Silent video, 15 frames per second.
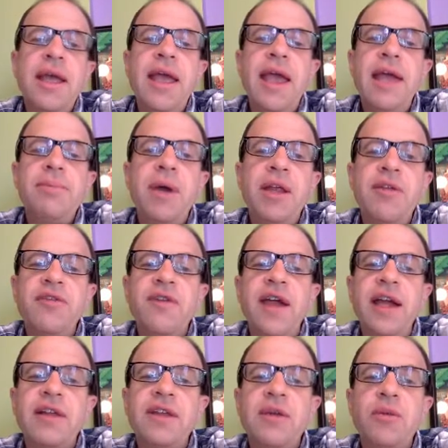and by the
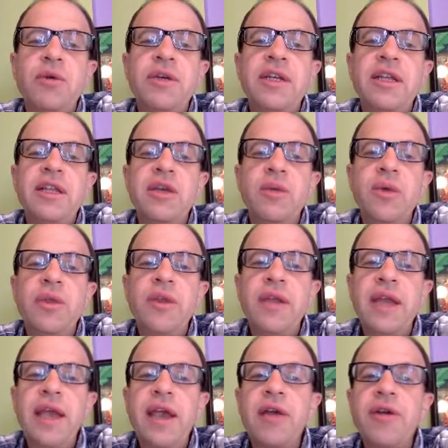fact that we're dealing with an
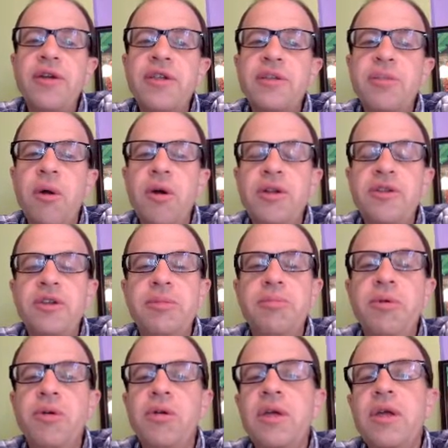aorist
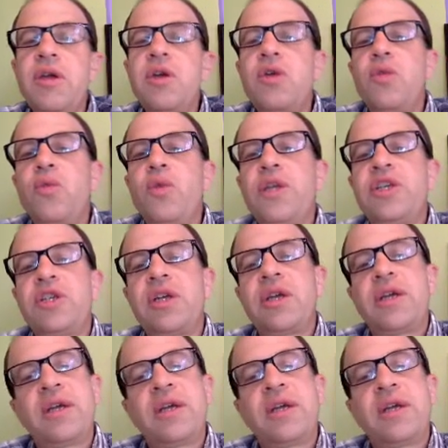participle, which,